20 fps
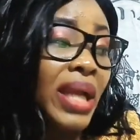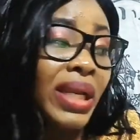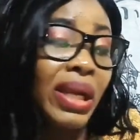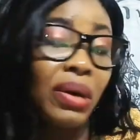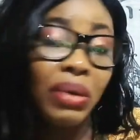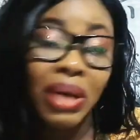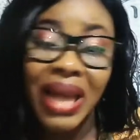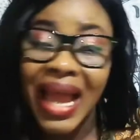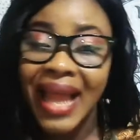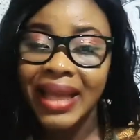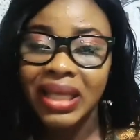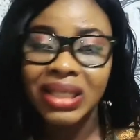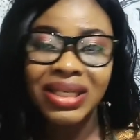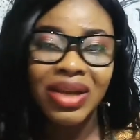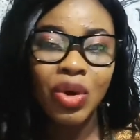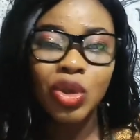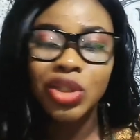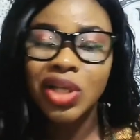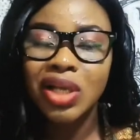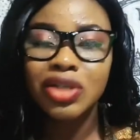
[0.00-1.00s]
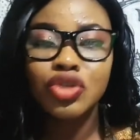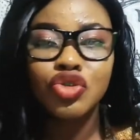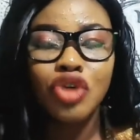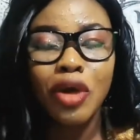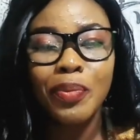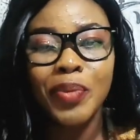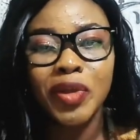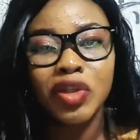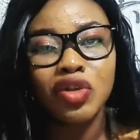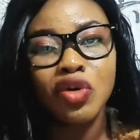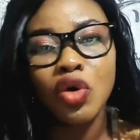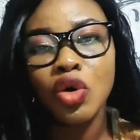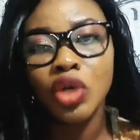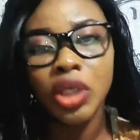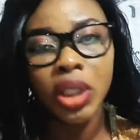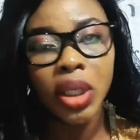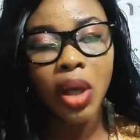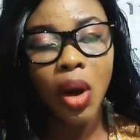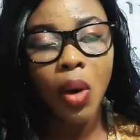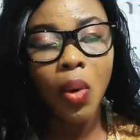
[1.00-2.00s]
They will just drop it
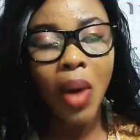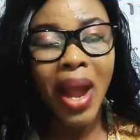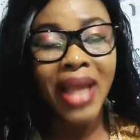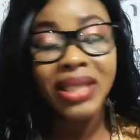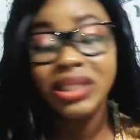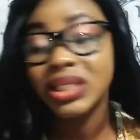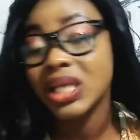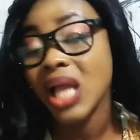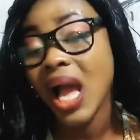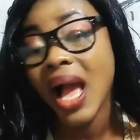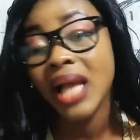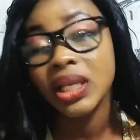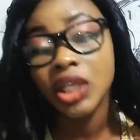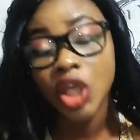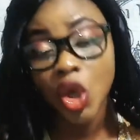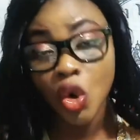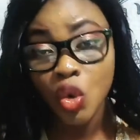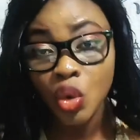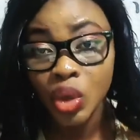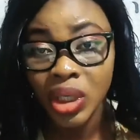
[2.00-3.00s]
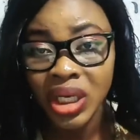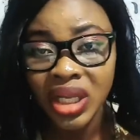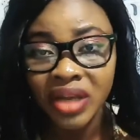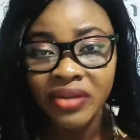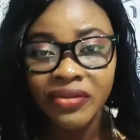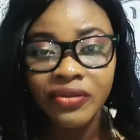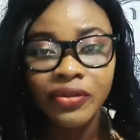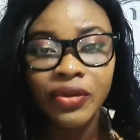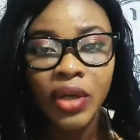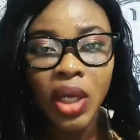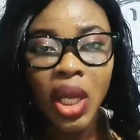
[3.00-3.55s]
only on YT and they will leave.